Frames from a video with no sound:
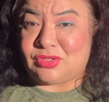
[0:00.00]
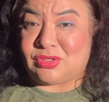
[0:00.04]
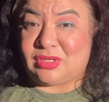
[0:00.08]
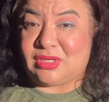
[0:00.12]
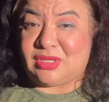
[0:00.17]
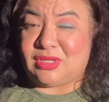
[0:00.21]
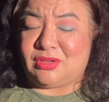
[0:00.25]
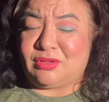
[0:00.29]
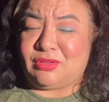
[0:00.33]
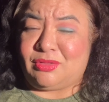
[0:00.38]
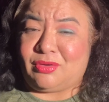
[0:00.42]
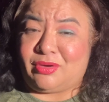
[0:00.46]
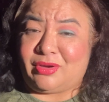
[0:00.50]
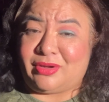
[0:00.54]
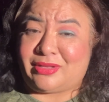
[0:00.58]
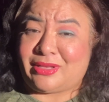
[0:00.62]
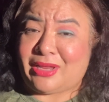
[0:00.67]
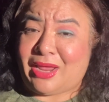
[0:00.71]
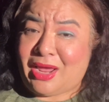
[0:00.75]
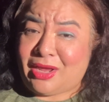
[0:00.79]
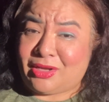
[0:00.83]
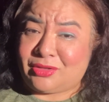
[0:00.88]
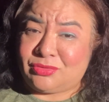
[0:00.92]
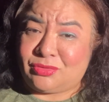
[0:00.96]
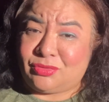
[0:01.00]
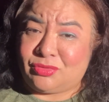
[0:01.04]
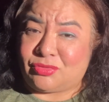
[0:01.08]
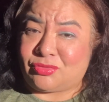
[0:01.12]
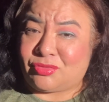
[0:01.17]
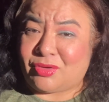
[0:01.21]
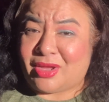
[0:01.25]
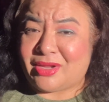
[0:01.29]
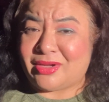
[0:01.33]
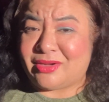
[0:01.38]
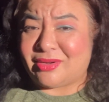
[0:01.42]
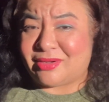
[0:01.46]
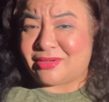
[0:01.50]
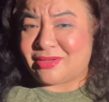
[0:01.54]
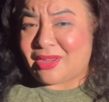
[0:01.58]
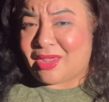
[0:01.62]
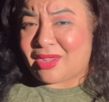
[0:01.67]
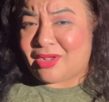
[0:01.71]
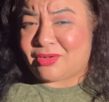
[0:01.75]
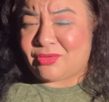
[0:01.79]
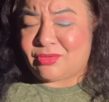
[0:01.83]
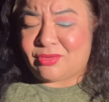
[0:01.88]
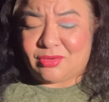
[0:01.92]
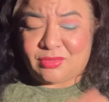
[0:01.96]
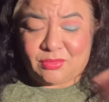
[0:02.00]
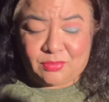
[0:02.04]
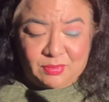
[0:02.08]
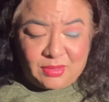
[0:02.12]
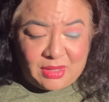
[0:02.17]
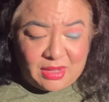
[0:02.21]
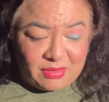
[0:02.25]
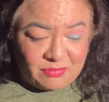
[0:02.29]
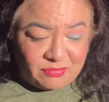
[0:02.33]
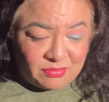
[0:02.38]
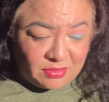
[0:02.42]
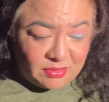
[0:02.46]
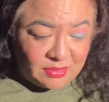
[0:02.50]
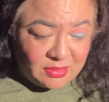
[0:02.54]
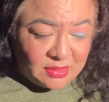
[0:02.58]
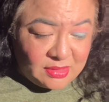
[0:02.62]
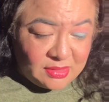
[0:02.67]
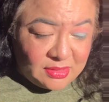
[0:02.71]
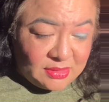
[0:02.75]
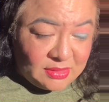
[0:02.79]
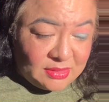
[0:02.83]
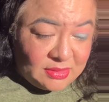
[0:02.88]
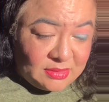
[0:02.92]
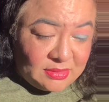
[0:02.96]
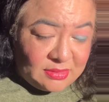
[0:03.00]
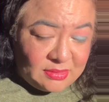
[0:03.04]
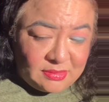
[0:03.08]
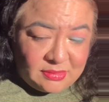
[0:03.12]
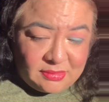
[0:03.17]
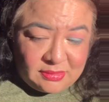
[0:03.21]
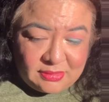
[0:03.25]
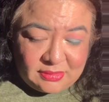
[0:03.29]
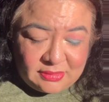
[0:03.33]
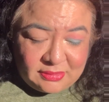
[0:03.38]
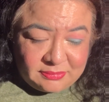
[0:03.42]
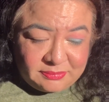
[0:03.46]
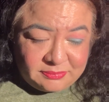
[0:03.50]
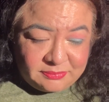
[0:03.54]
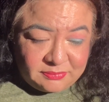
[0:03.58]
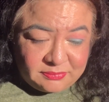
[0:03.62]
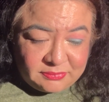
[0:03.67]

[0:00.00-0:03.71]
either attacked or tried to attack her or whatever, or